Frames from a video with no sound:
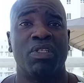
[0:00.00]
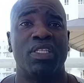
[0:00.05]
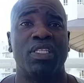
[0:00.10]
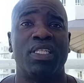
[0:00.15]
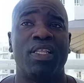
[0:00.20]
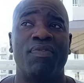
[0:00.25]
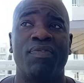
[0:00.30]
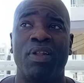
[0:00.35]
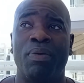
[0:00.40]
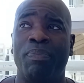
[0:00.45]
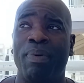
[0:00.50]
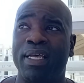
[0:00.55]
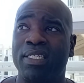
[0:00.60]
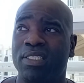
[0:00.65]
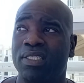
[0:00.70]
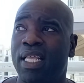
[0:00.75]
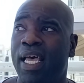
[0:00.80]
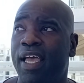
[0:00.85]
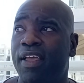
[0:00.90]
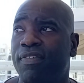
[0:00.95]
living the
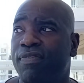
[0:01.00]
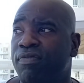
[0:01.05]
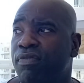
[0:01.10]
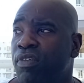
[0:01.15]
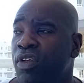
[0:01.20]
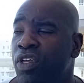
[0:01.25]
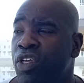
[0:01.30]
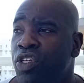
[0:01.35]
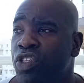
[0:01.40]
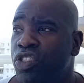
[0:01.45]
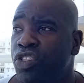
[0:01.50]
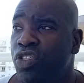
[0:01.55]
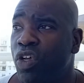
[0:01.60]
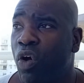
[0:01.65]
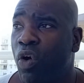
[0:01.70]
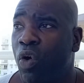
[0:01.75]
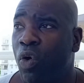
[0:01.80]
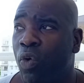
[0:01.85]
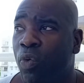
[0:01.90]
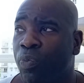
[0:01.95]
best life.
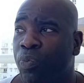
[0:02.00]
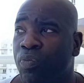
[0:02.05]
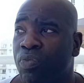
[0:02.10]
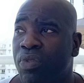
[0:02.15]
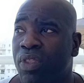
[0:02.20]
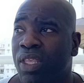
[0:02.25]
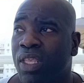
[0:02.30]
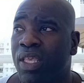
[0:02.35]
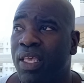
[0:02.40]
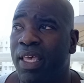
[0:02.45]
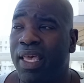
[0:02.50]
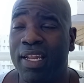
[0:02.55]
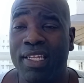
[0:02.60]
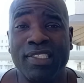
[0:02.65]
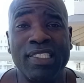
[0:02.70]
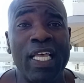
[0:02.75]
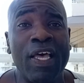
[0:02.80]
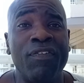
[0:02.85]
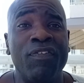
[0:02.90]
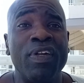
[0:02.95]
So it is
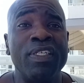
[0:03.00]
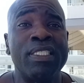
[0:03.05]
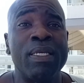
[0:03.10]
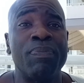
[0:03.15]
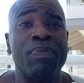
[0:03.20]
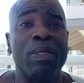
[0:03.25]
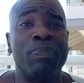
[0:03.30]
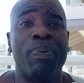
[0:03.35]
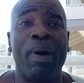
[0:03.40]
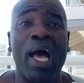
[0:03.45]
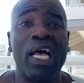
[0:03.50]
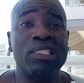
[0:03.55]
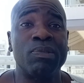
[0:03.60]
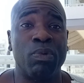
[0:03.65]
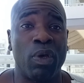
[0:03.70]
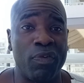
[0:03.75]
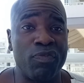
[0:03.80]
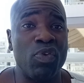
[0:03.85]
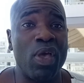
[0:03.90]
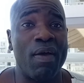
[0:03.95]
definitely something
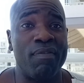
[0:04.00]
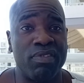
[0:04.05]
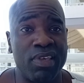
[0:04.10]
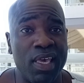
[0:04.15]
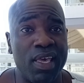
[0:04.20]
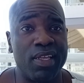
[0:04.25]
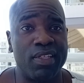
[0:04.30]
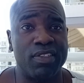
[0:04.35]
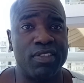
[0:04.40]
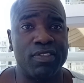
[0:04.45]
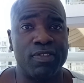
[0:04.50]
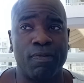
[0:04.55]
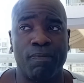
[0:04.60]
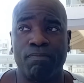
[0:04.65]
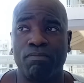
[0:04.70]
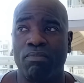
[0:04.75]
possible if you have kids.